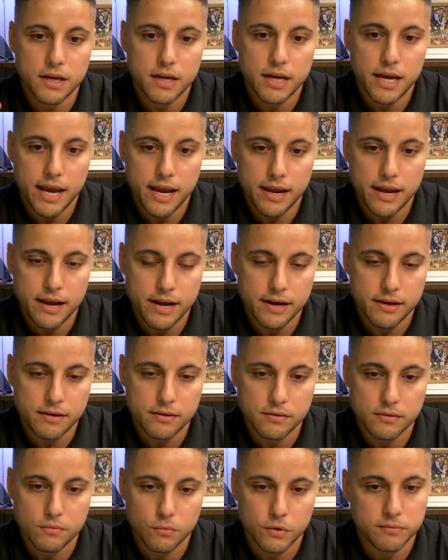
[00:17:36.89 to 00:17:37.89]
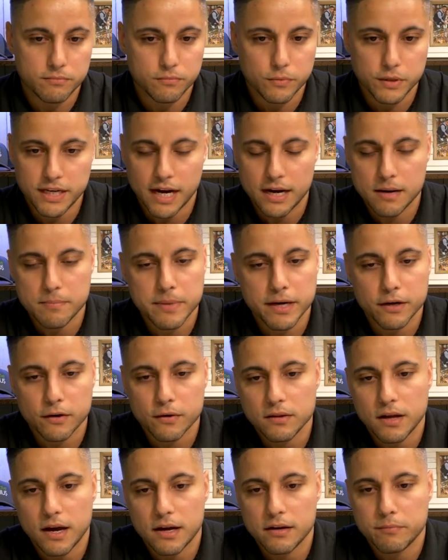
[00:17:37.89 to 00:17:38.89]
and we kind of mirror a
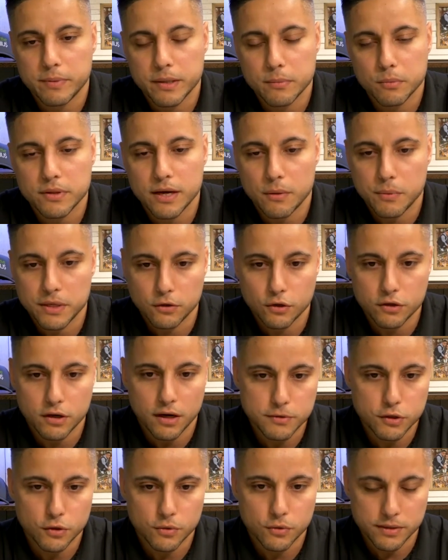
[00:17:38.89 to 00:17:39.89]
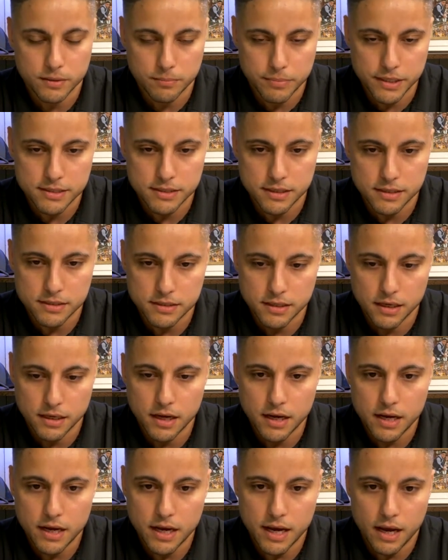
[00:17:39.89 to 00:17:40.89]
lot of people that we look up to in the business,
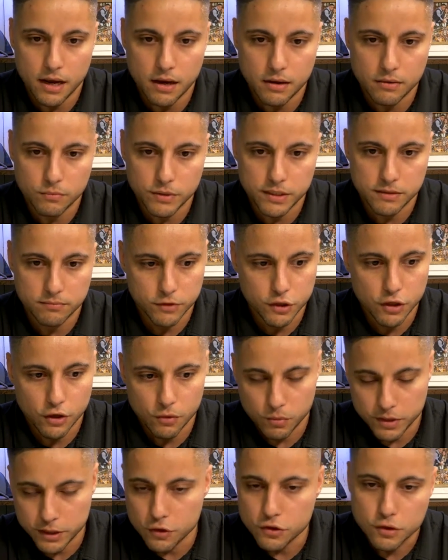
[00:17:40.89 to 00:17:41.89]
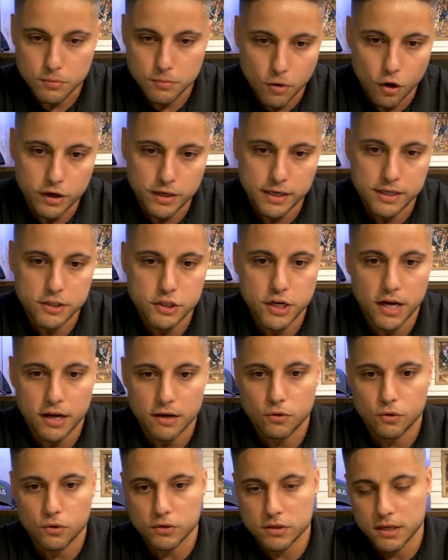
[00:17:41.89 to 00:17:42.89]
and we use their marketing
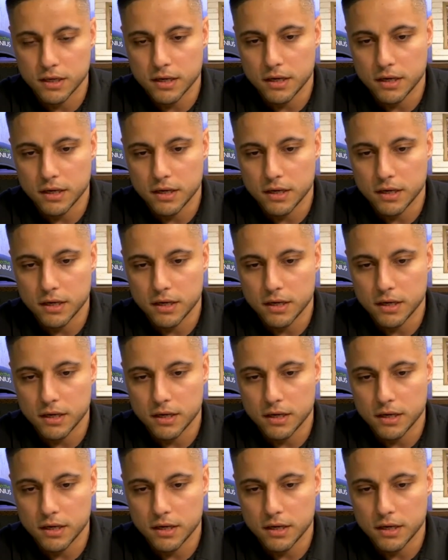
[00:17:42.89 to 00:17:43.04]
channels.